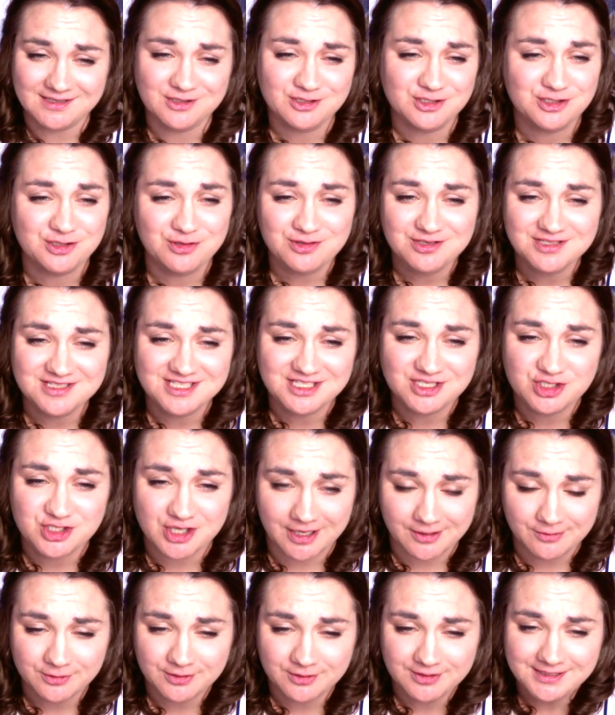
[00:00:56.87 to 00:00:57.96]
Students in
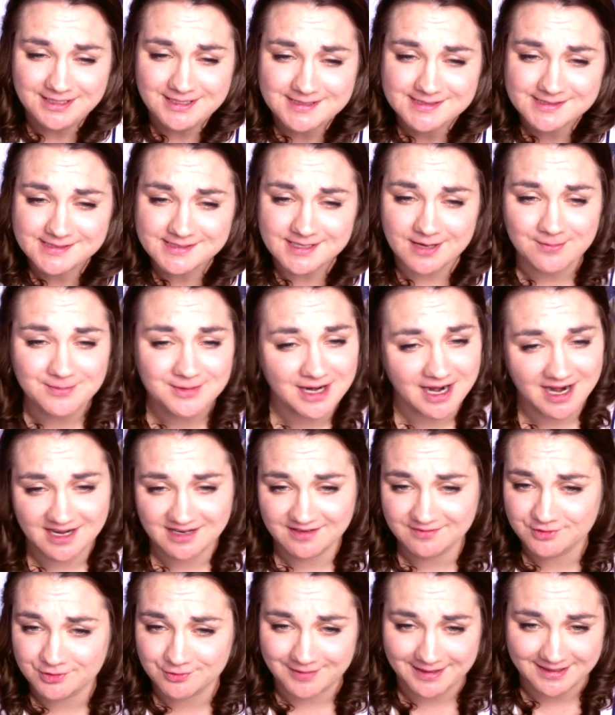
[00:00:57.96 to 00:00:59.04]
general need some kind of
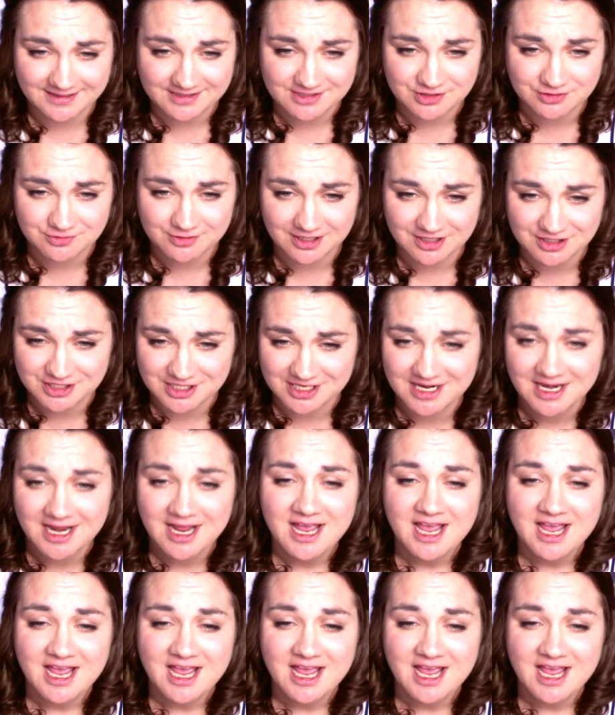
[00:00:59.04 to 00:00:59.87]
direct instruction,